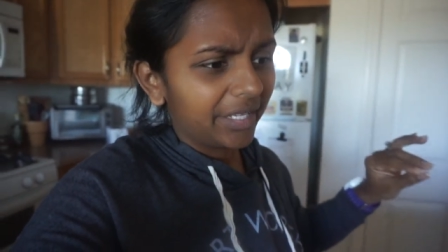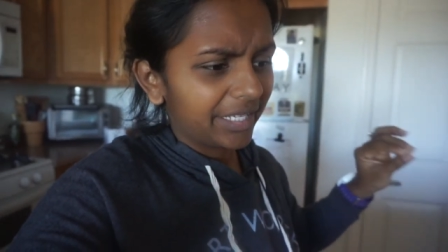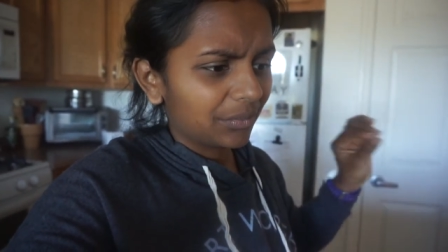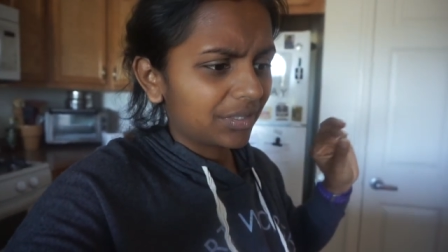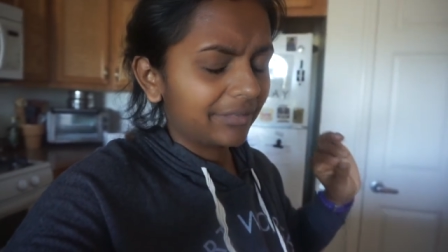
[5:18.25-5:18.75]

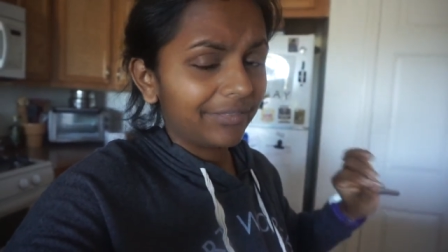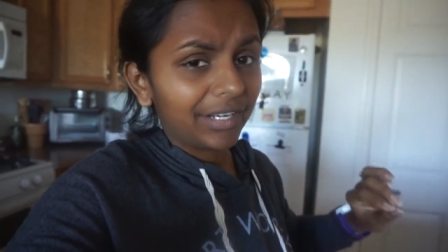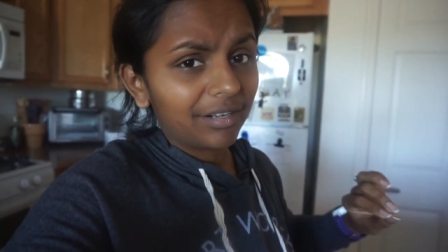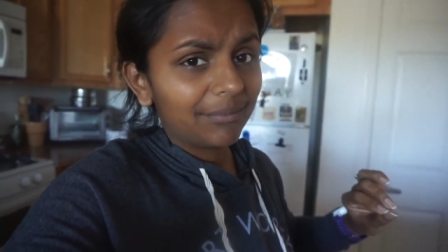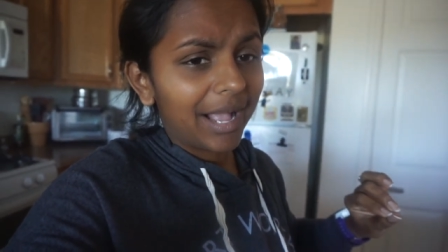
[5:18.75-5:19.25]
Like it was a
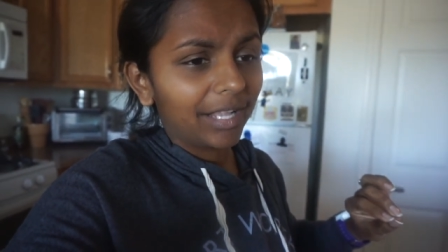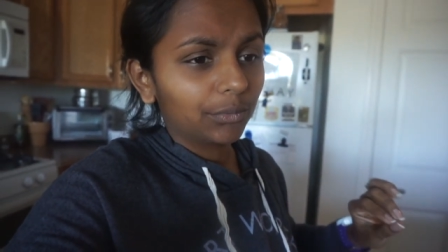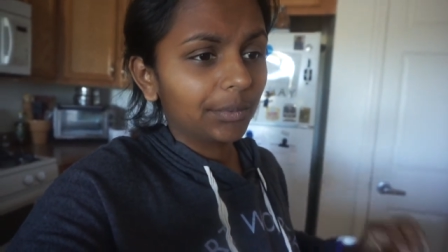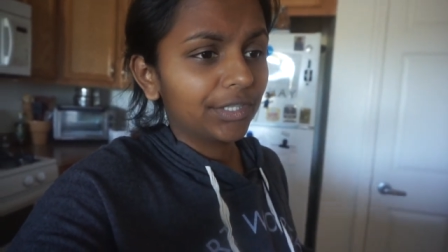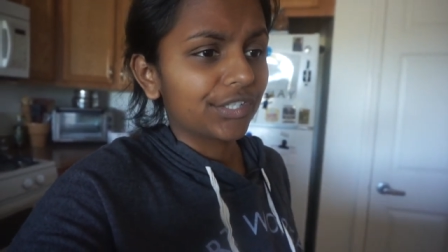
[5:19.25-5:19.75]
very
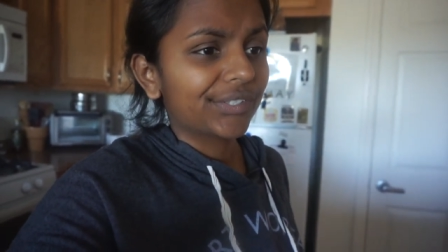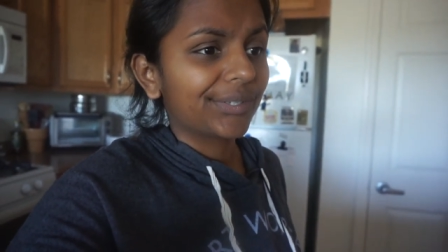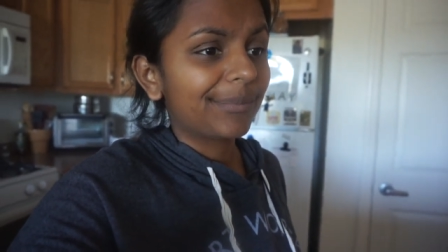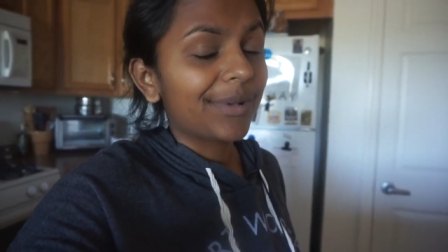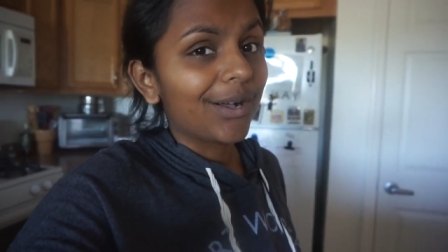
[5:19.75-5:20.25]
mild winter. So
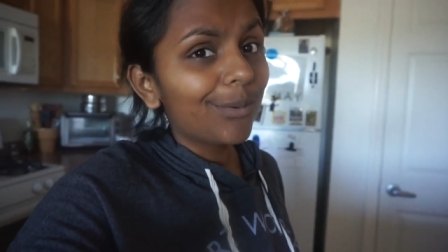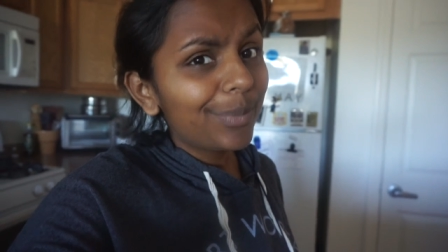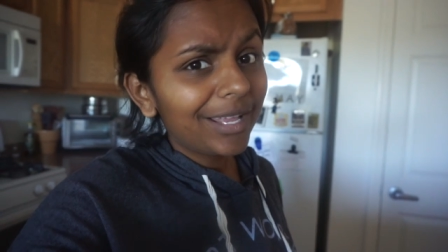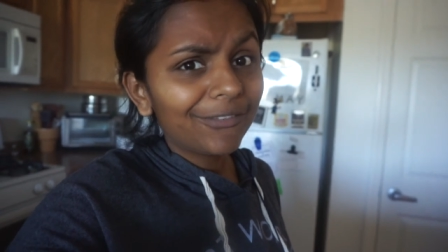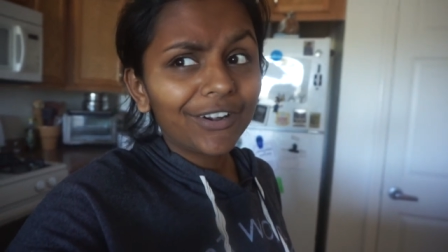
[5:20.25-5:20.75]
I'm
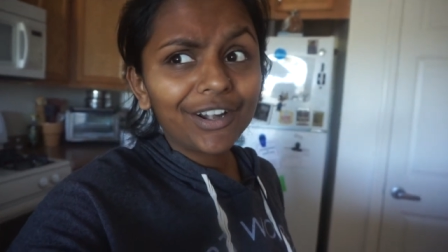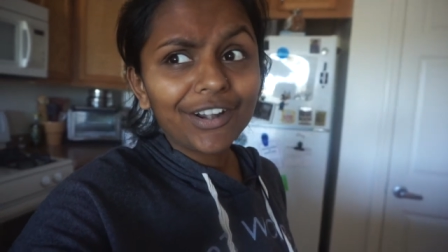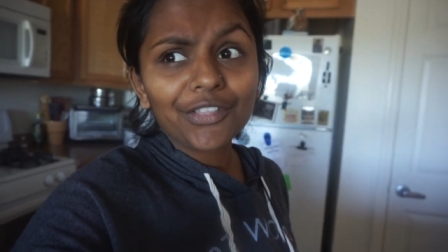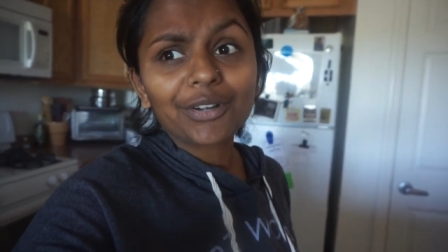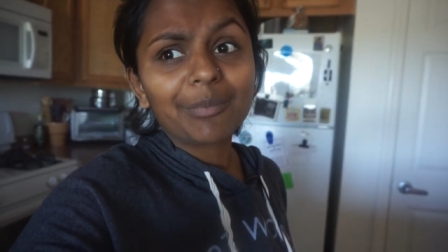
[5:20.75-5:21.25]
hoping for
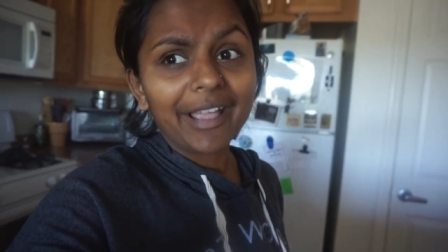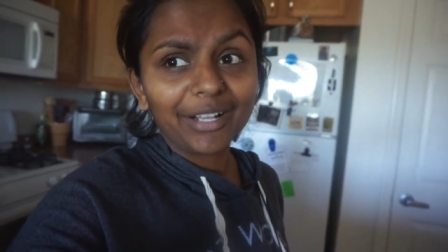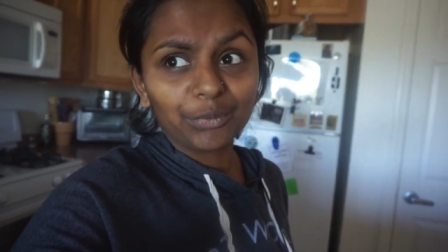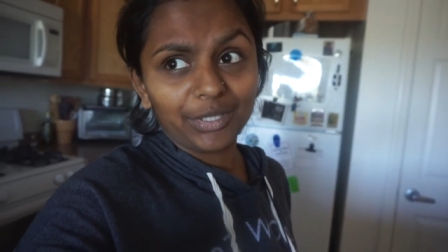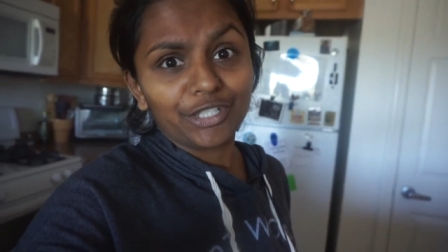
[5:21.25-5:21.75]
another
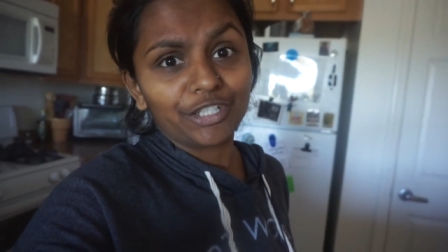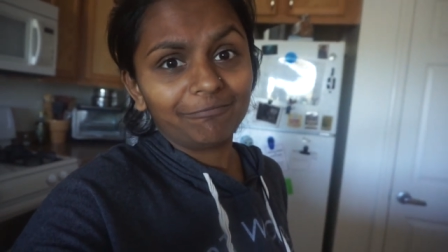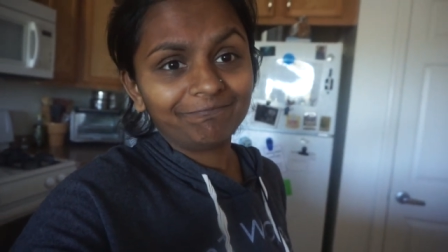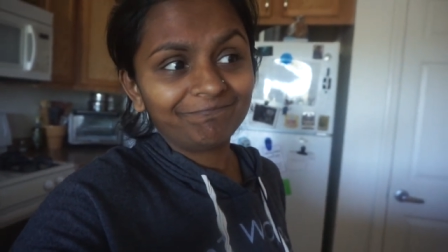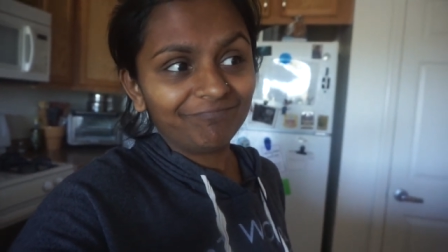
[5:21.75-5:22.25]
mild
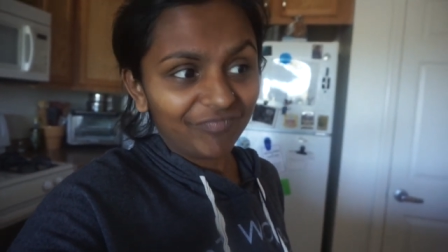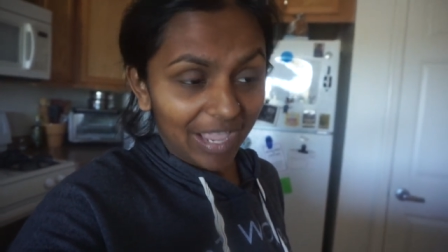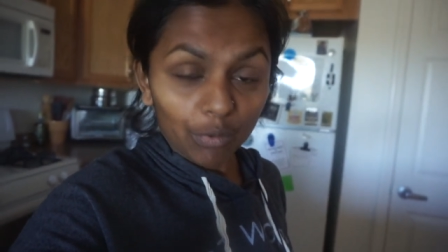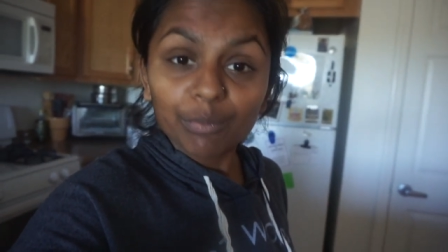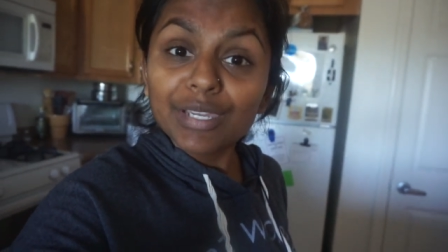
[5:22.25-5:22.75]
winter.
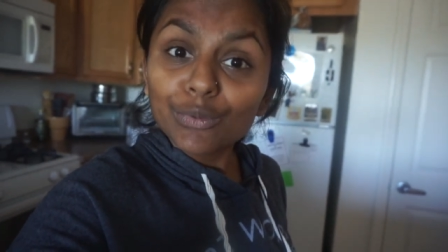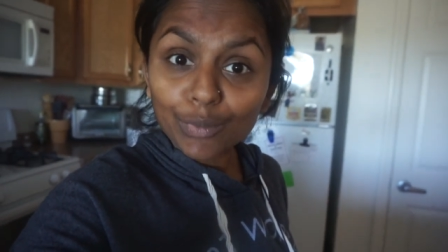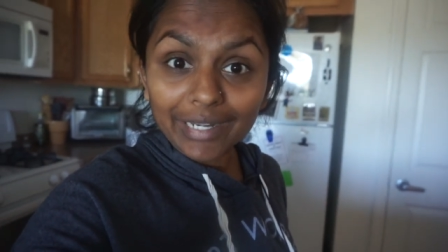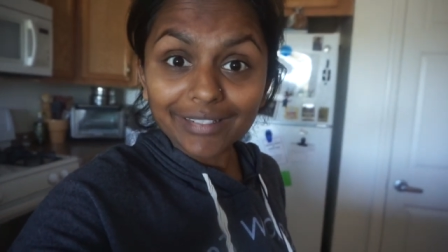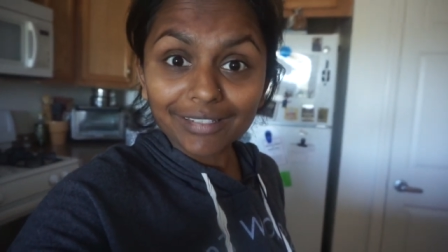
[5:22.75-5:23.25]
That would be
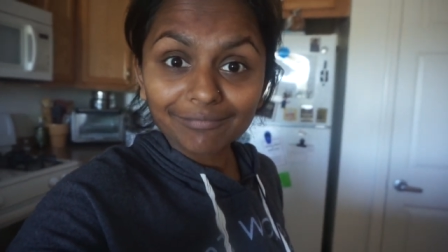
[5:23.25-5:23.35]
great.